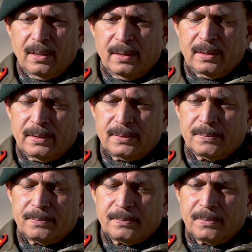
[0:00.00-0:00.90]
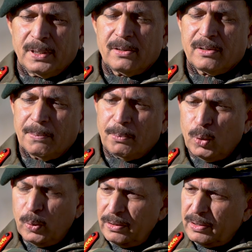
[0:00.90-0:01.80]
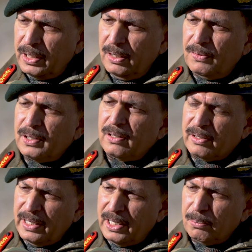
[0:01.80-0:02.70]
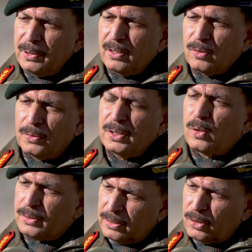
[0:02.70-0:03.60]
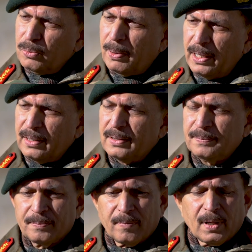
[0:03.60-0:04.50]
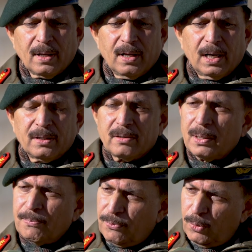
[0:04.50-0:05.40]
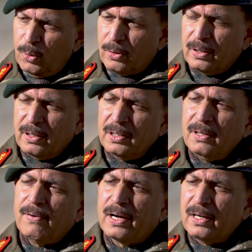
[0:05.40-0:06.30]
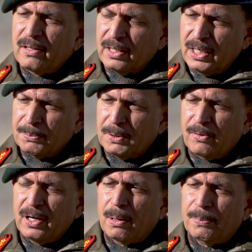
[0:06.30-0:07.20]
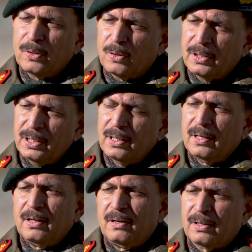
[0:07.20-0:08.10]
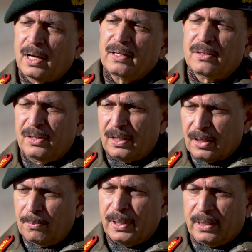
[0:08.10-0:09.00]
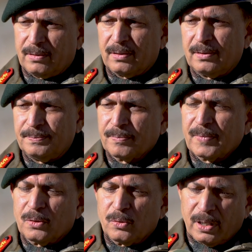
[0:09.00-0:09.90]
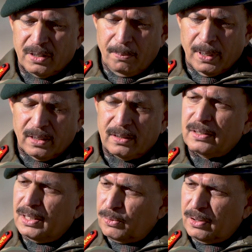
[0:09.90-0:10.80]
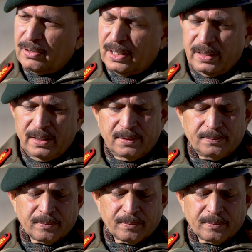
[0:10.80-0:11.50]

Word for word: Um, the step two and three were the disengagement on the north and south bank. Mm-hmm. And step four is the final disengagement will happen on the Rezang La Chingla complex. Okay. So that is the manner it was decided.